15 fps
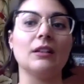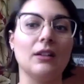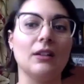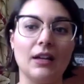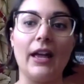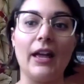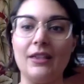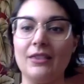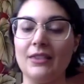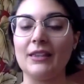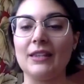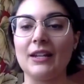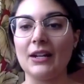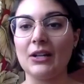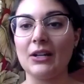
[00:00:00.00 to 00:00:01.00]
a thing
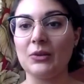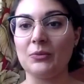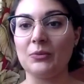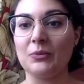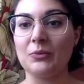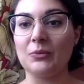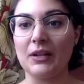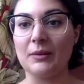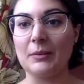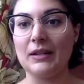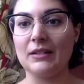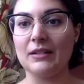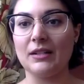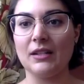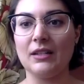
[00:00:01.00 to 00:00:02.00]
that I could
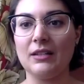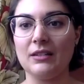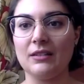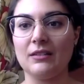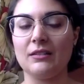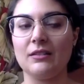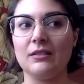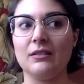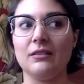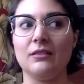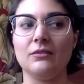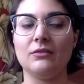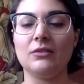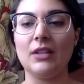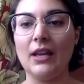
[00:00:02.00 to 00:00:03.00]
recommend is to
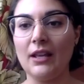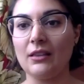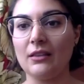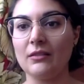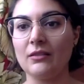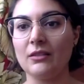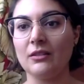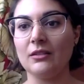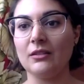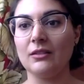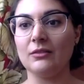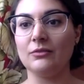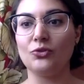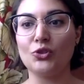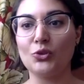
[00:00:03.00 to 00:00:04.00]
take the
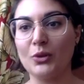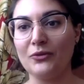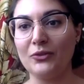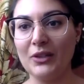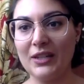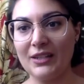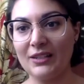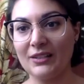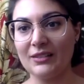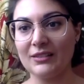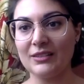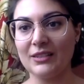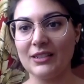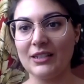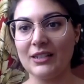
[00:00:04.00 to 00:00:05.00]
shriveling
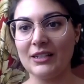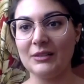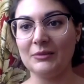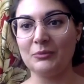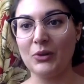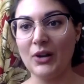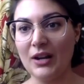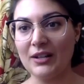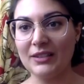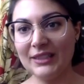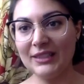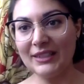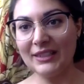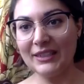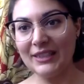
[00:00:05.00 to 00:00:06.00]

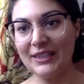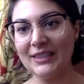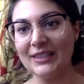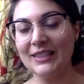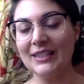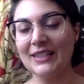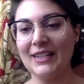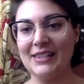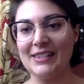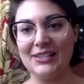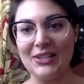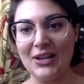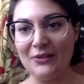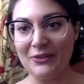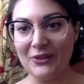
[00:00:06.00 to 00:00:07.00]
broccoli and the
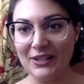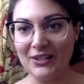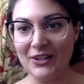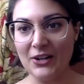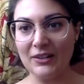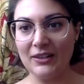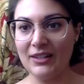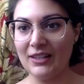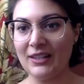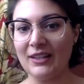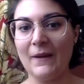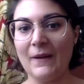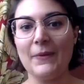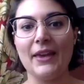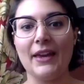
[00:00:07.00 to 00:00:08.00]
softening garlic
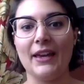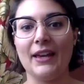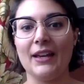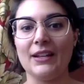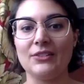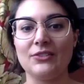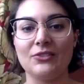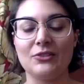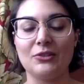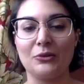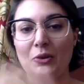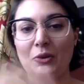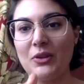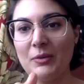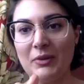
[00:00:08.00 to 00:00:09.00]
and
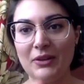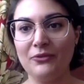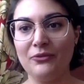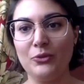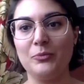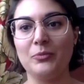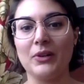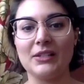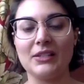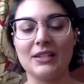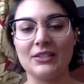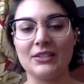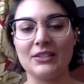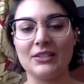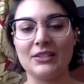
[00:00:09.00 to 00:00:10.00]
throw them in a food
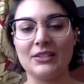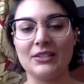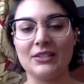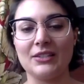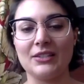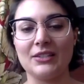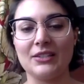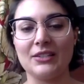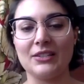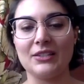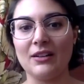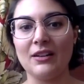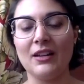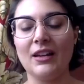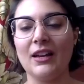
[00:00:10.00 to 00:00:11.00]
processor together,
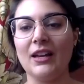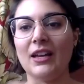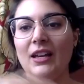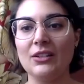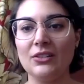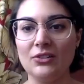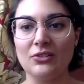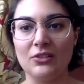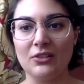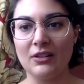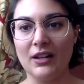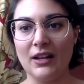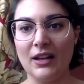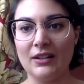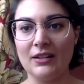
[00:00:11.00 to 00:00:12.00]
and you're going
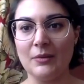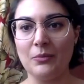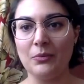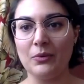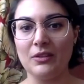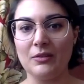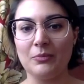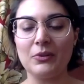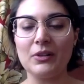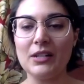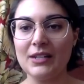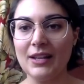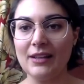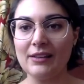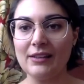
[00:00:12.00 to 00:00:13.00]
to end up with a pretty
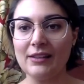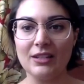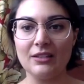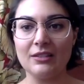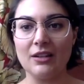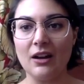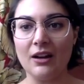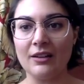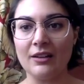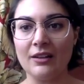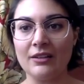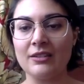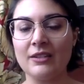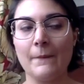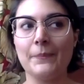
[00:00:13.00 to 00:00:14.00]
tasty sauce.
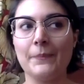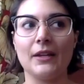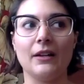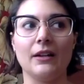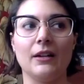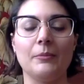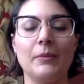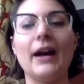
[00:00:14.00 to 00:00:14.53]
Add